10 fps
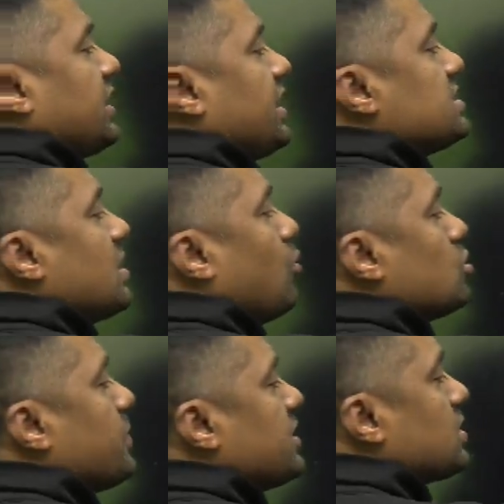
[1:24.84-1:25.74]
K is the
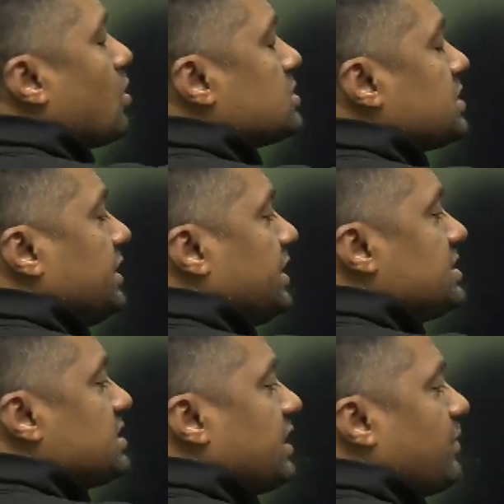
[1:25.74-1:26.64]
Boltzmann constant, T is
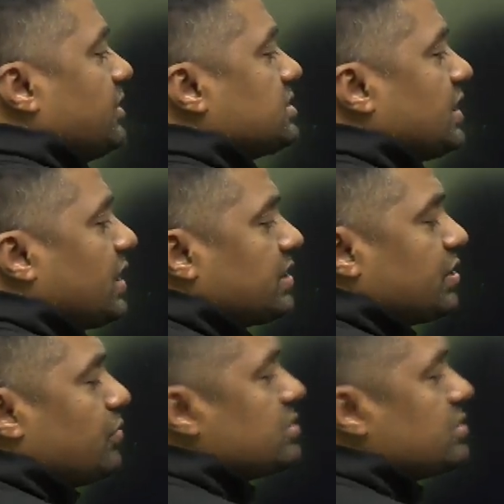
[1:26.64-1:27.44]
the temperature and Q is